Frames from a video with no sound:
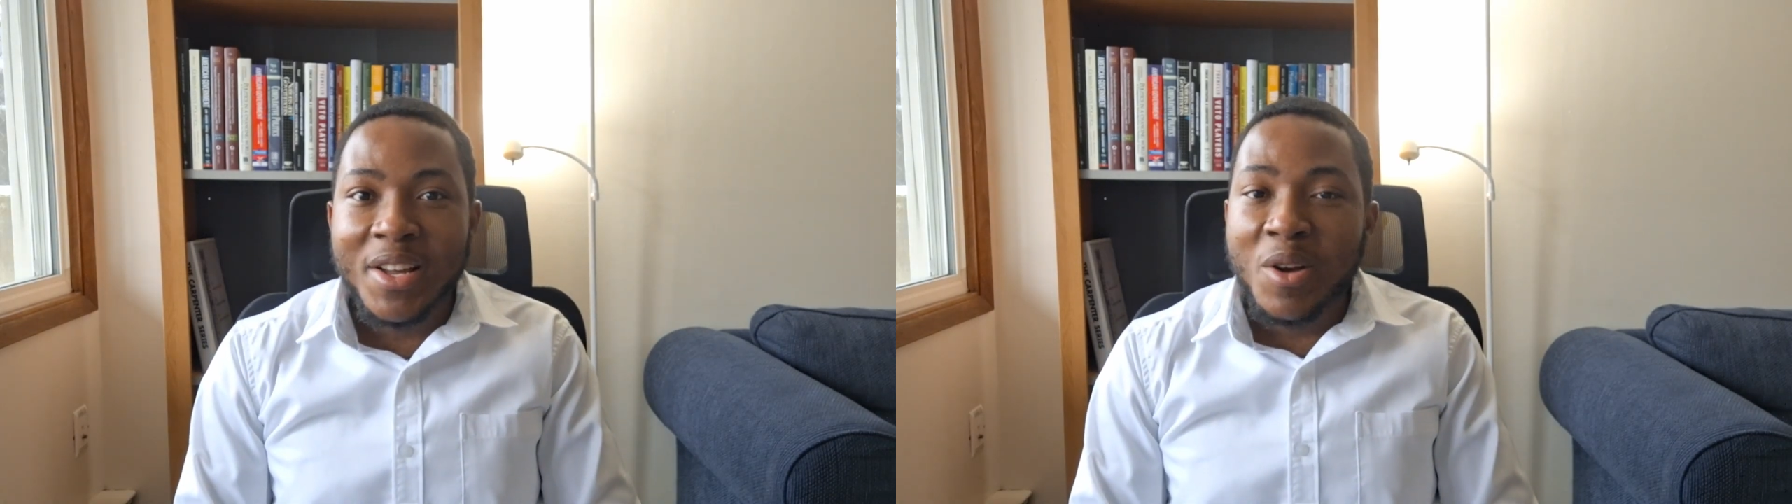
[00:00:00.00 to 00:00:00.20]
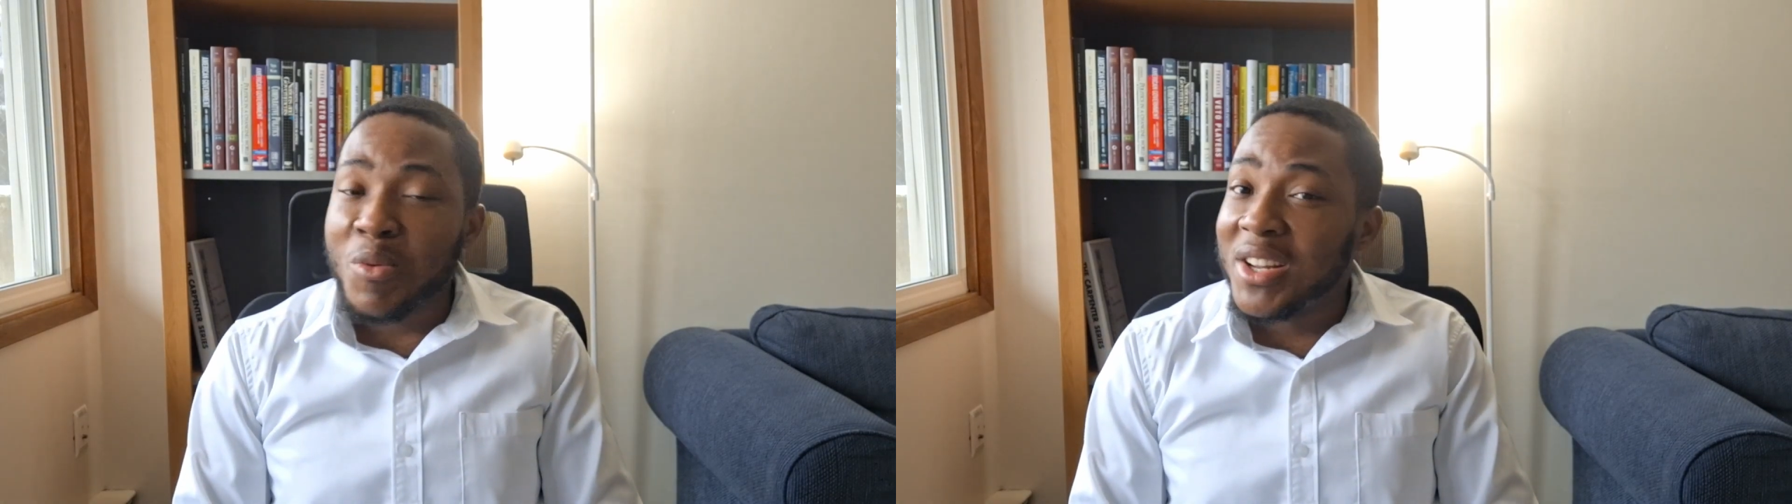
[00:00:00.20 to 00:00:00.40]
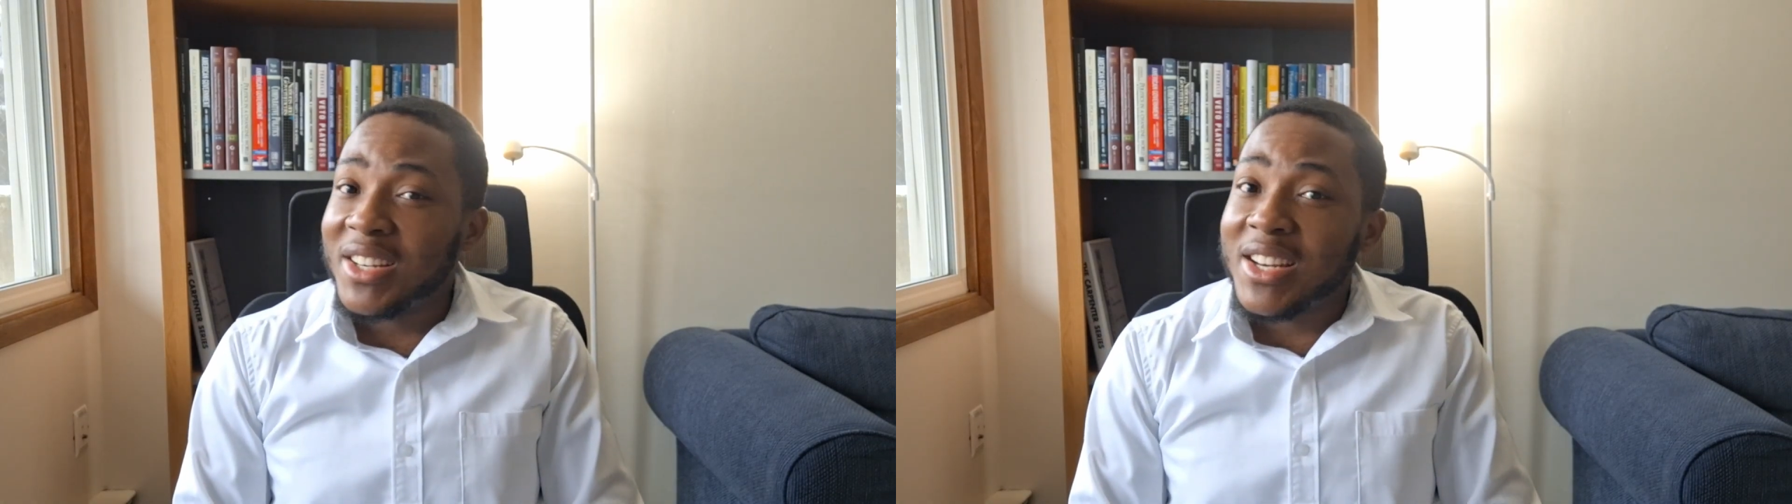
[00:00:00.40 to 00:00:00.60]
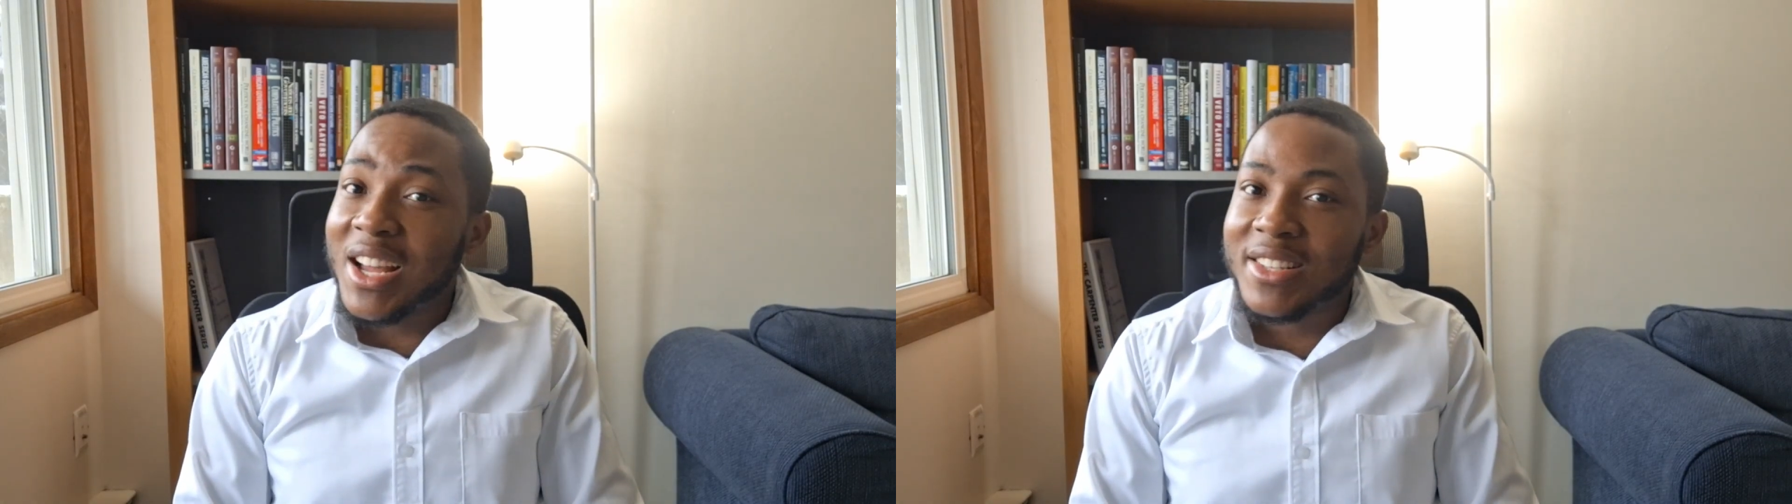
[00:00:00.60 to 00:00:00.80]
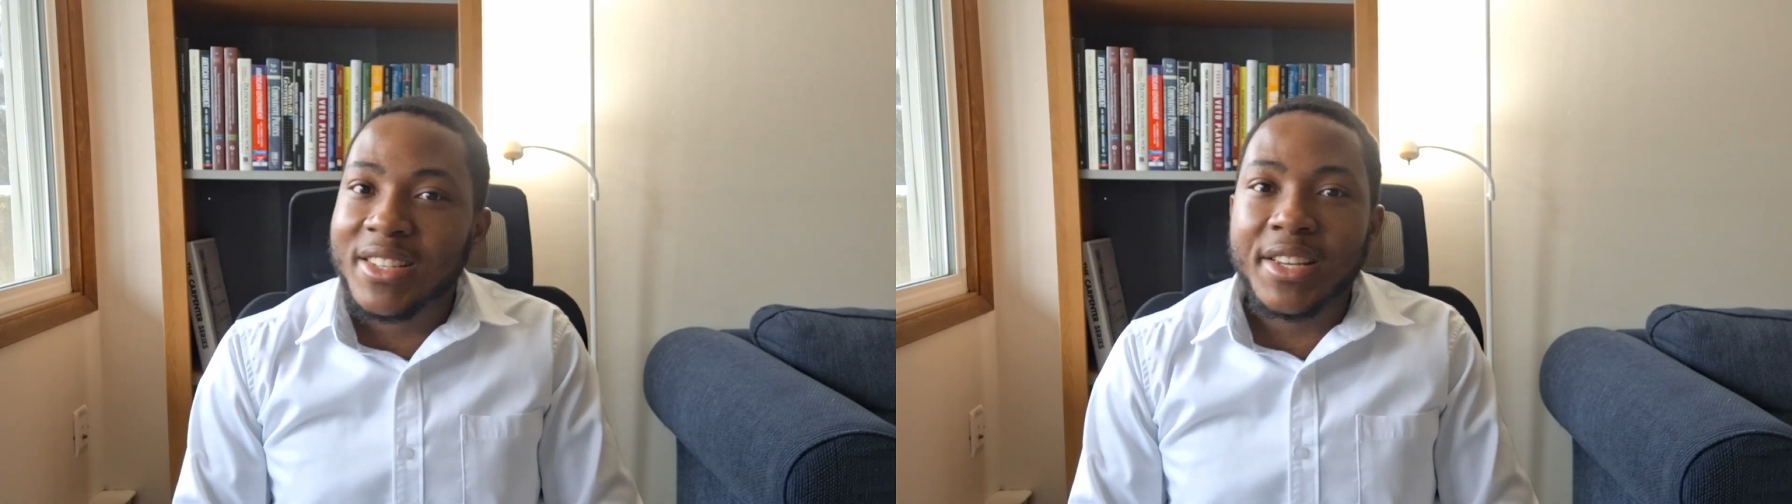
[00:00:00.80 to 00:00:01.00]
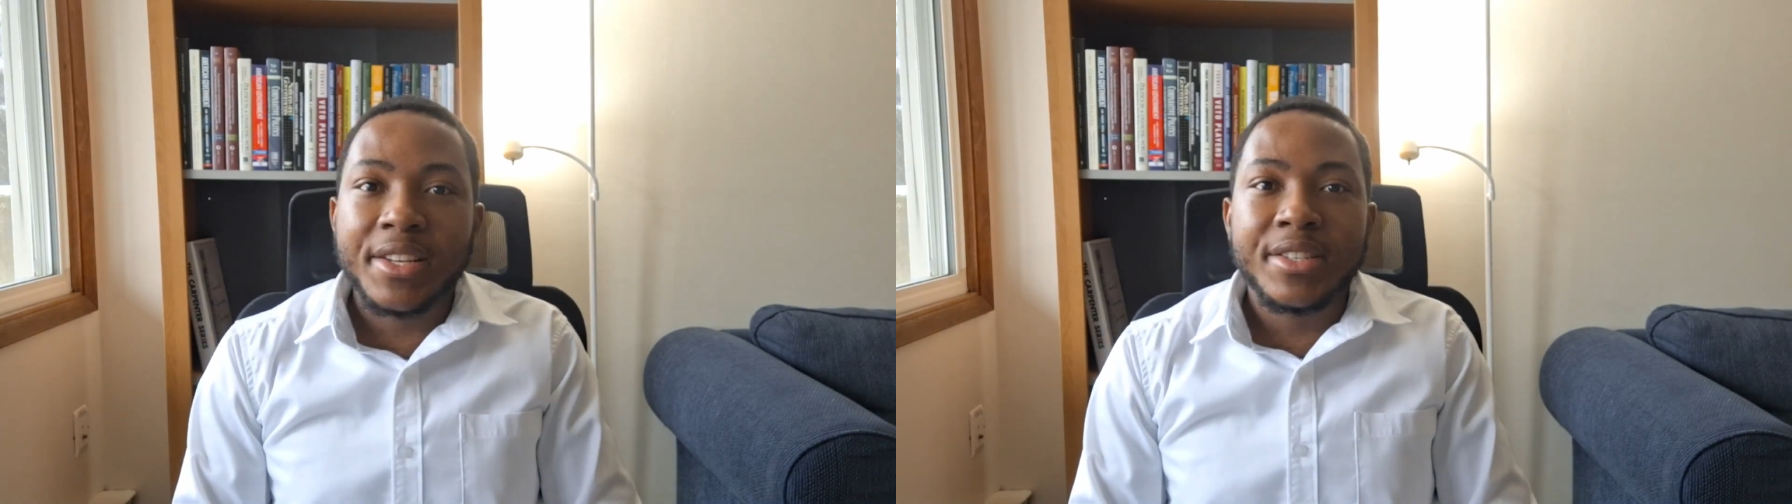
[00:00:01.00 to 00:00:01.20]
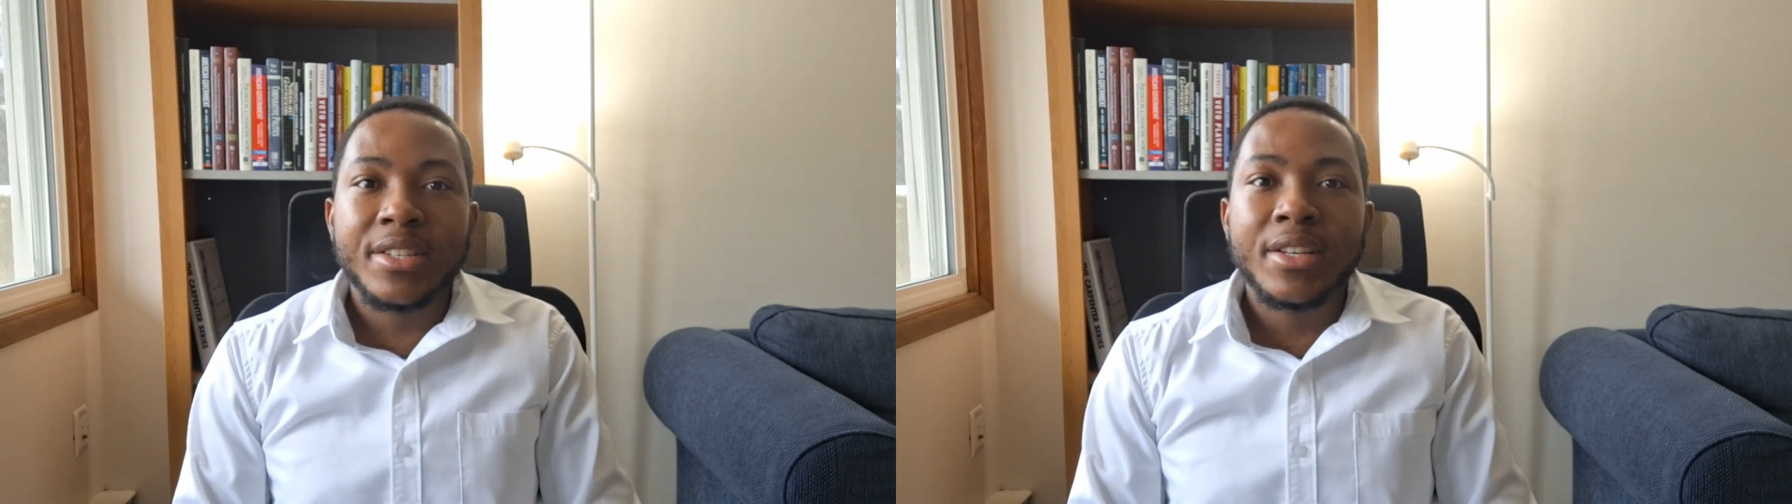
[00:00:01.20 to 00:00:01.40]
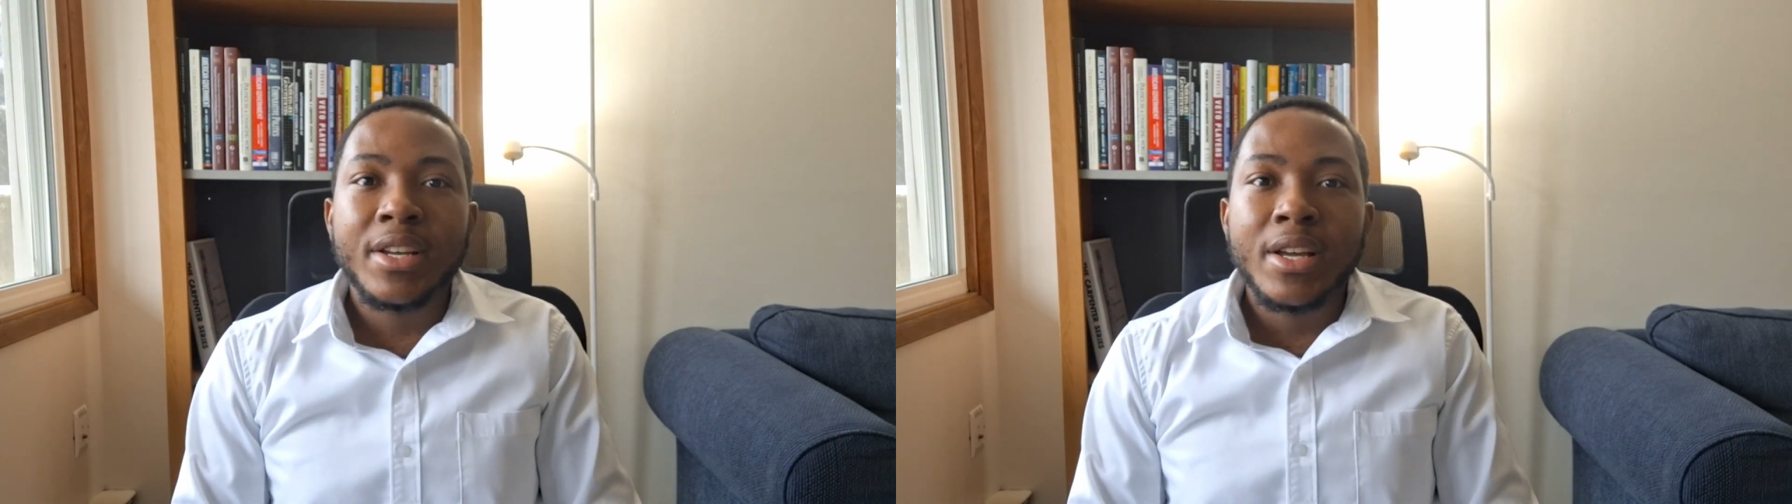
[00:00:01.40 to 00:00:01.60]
What it does is